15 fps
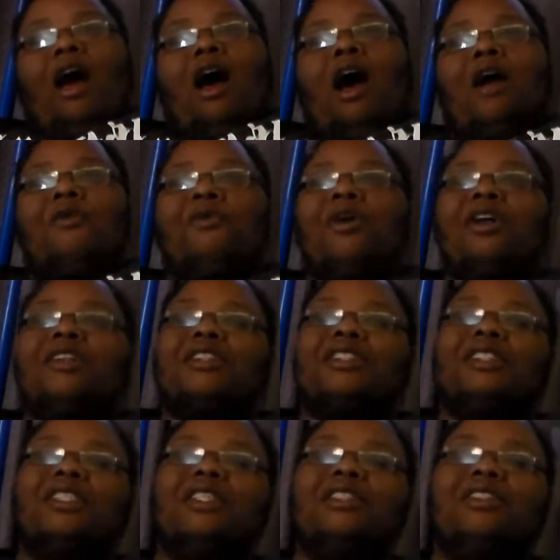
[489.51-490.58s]
I'd rather
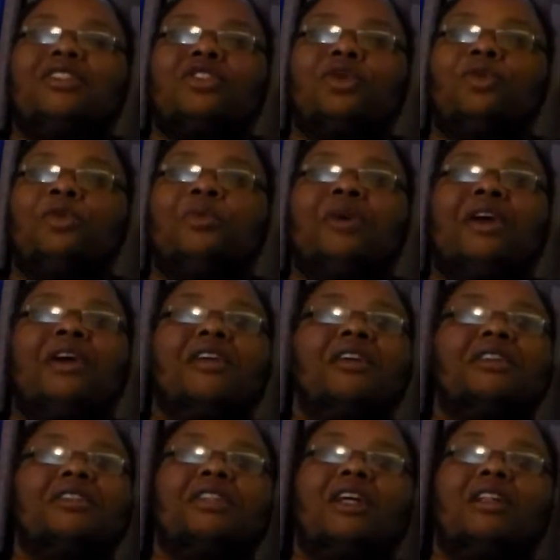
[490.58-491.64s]
see Superman
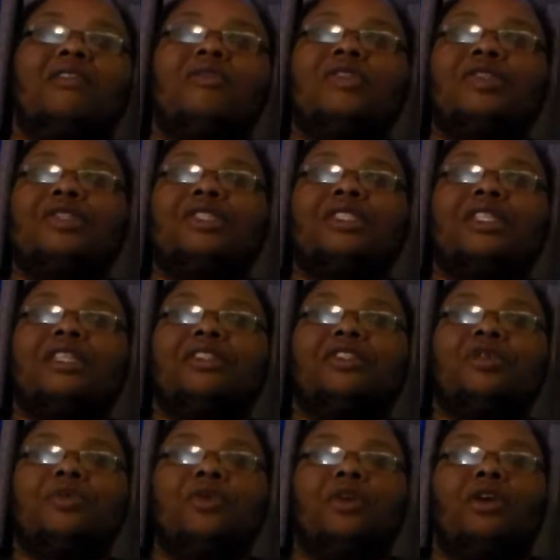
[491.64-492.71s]
on television than
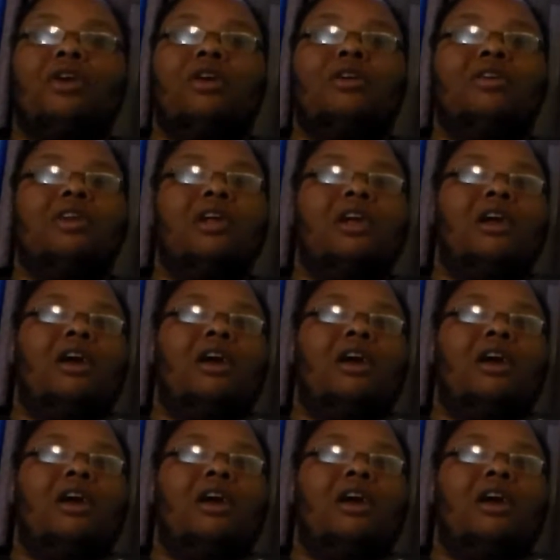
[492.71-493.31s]
Supergirl.